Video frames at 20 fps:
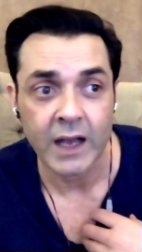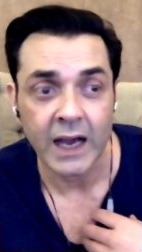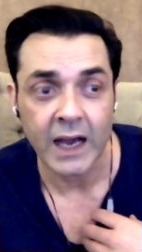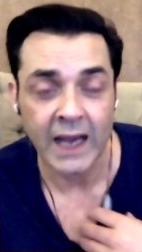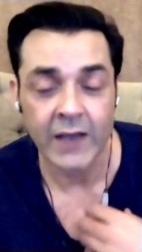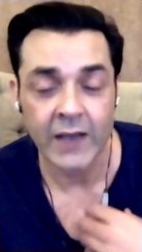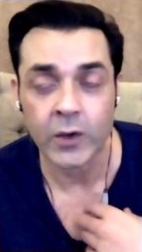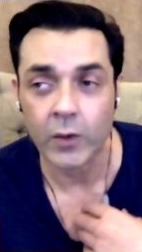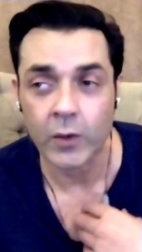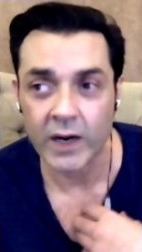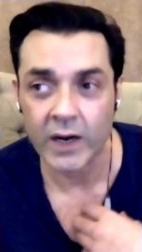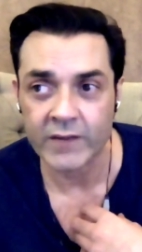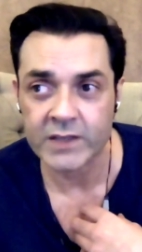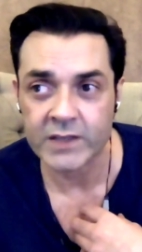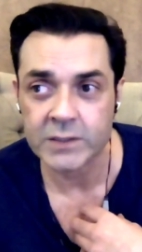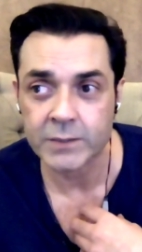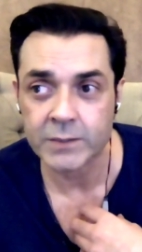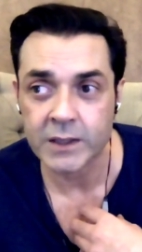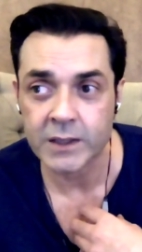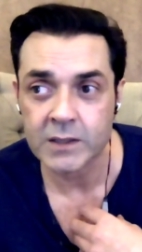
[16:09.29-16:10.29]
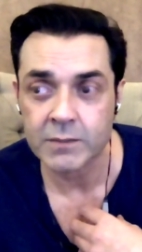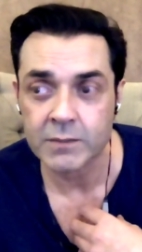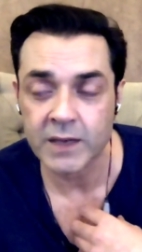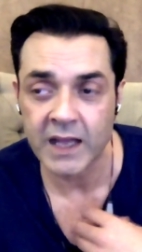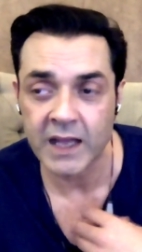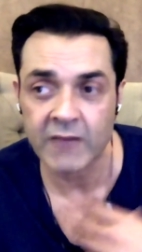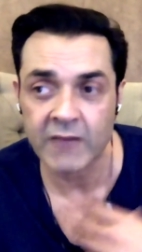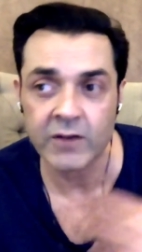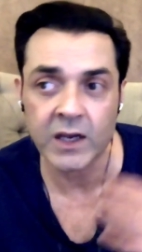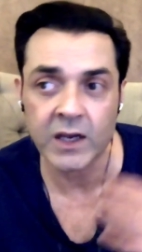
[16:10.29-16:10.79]
I know what I've experienced,
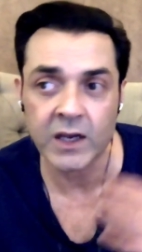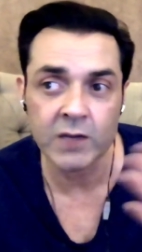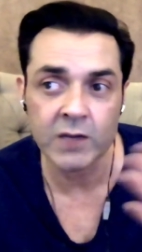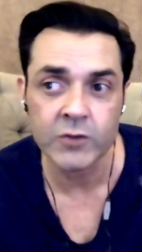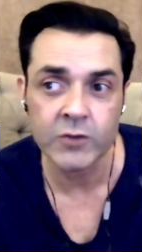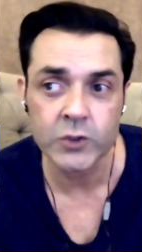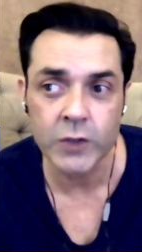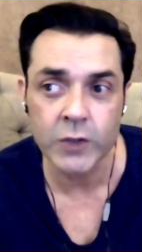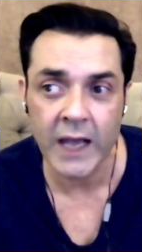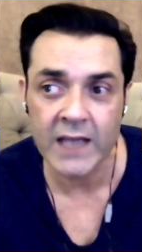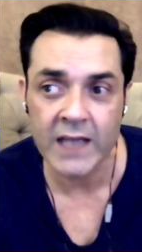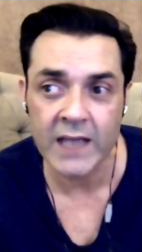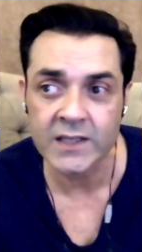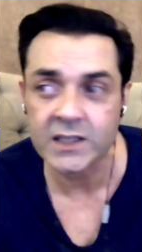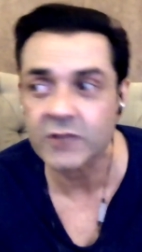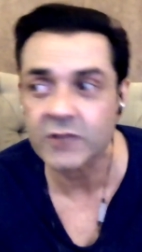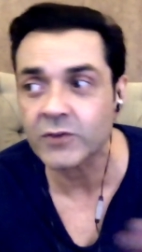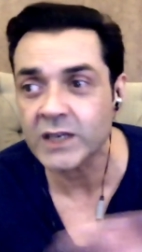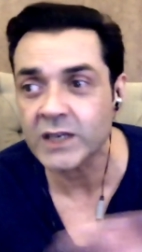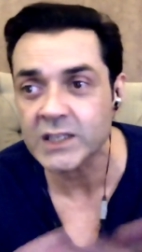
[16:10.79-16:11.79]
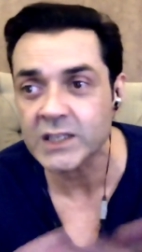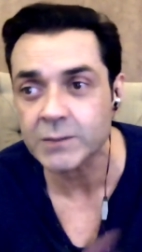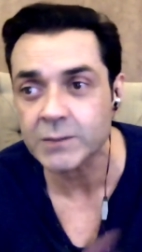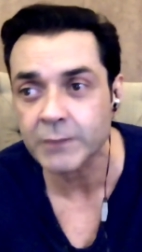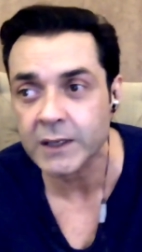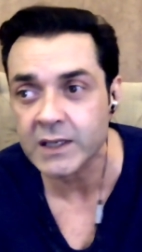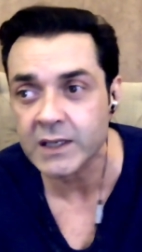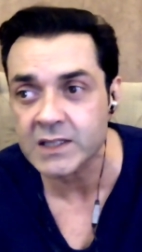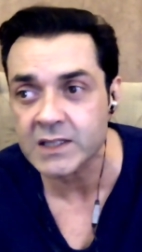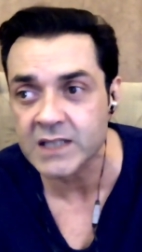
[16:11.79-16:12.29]
but every individual has a different
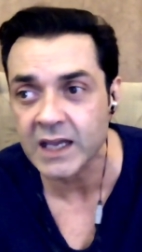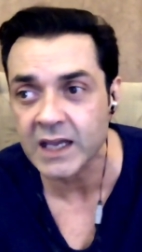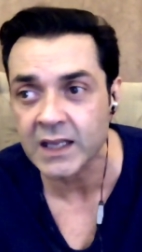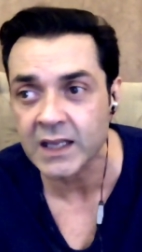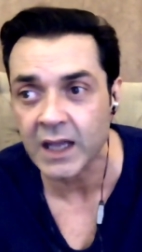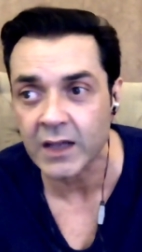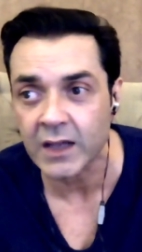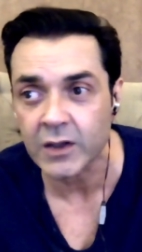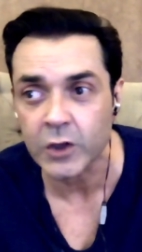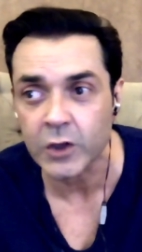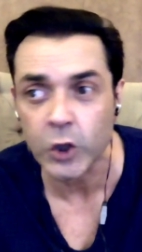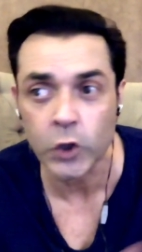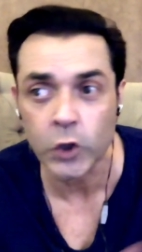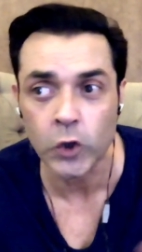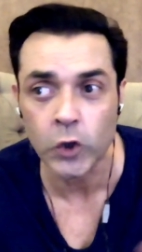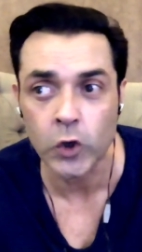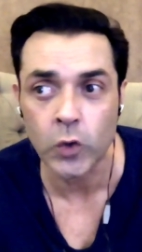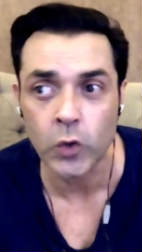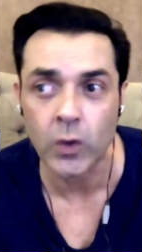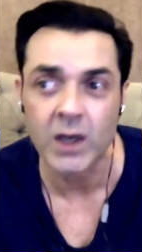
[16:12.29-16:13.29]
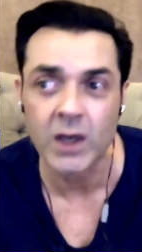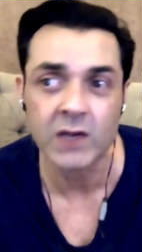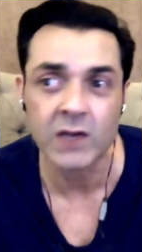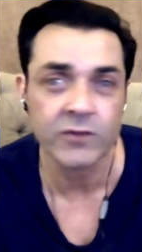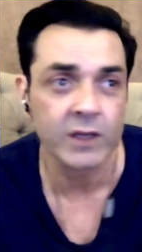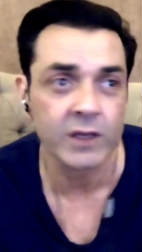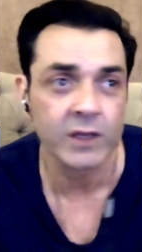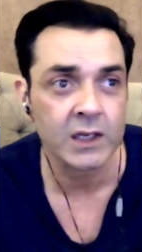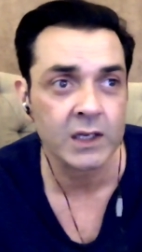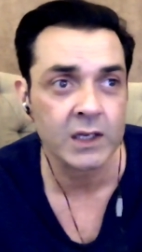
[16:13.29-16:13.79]
experience, and you don't know what
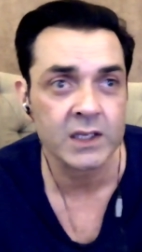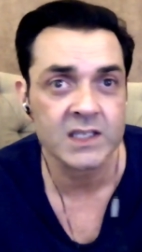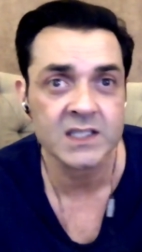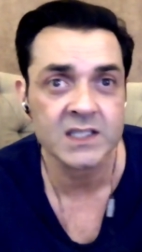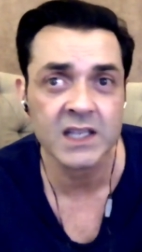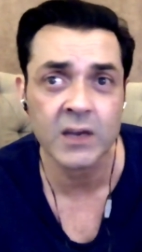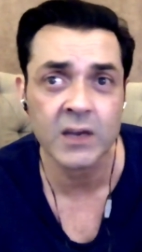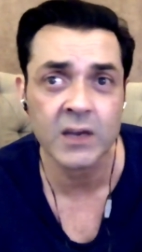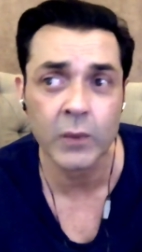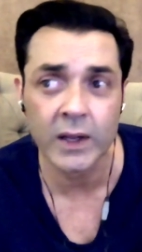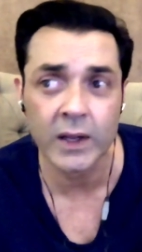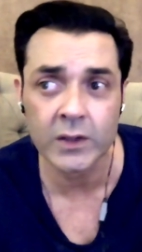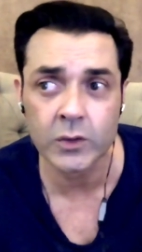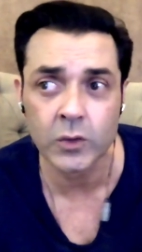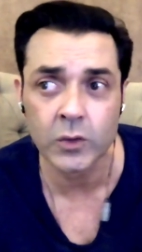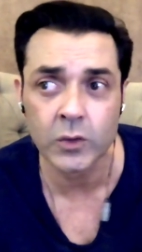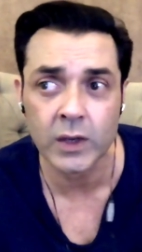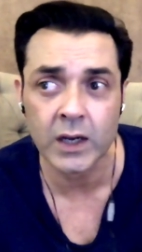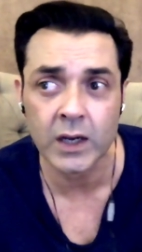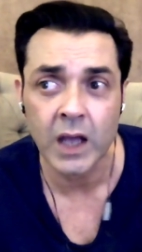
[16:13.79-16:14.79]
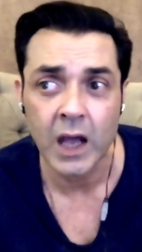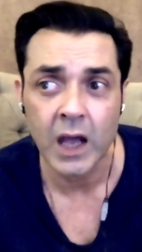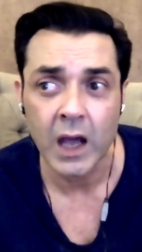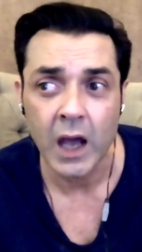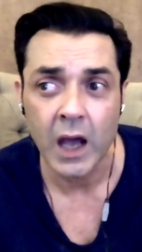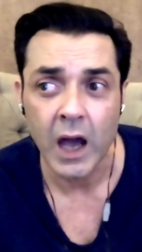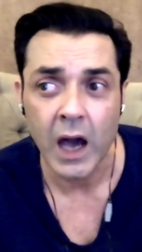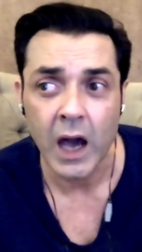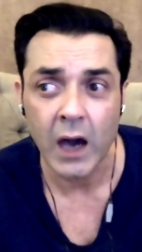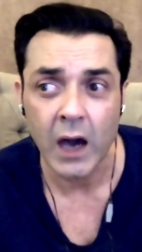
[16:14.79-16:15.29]
difficulties they went through and
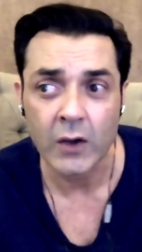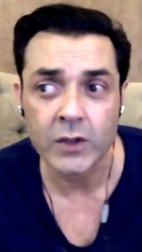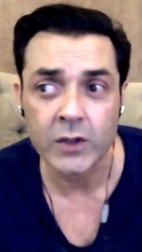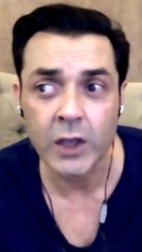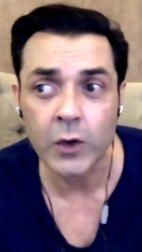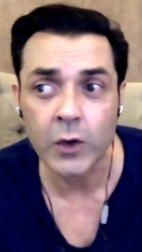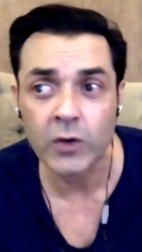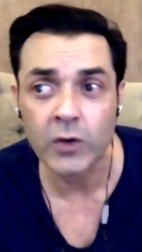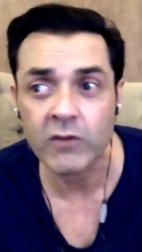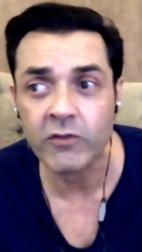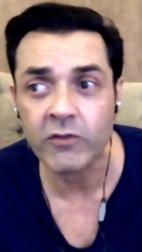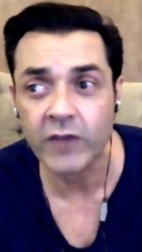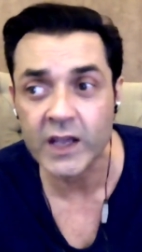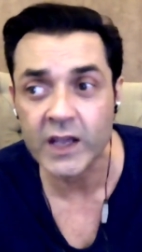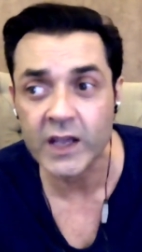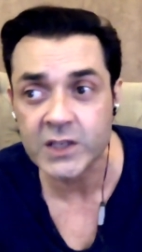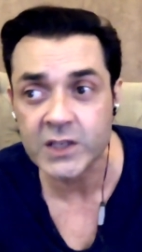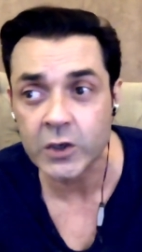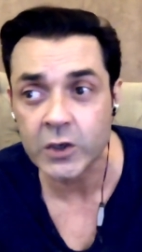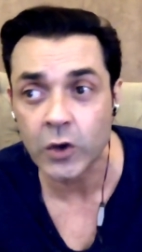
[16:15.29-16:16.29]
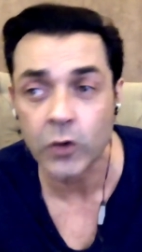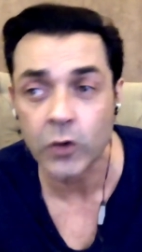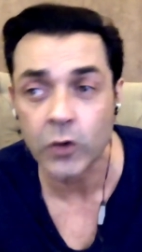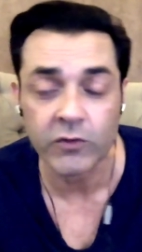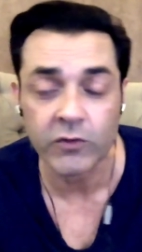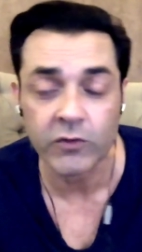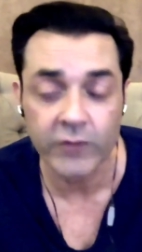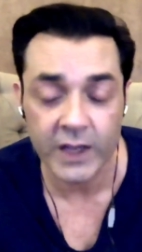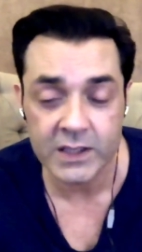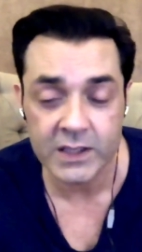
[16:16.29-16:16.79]
how they couldn't face it or
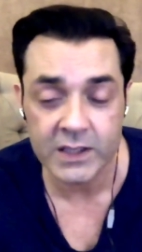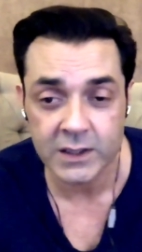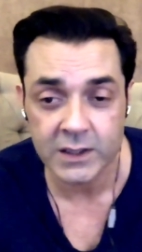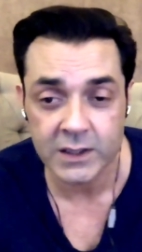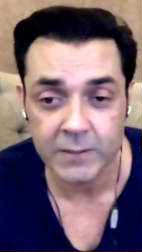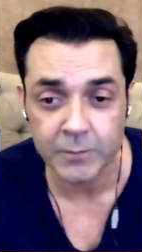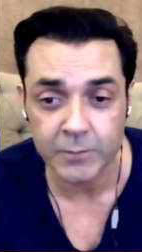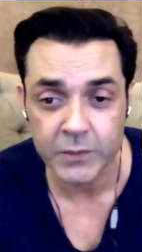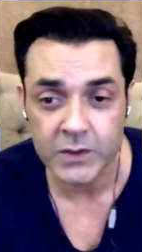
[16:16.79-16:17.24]
could face it.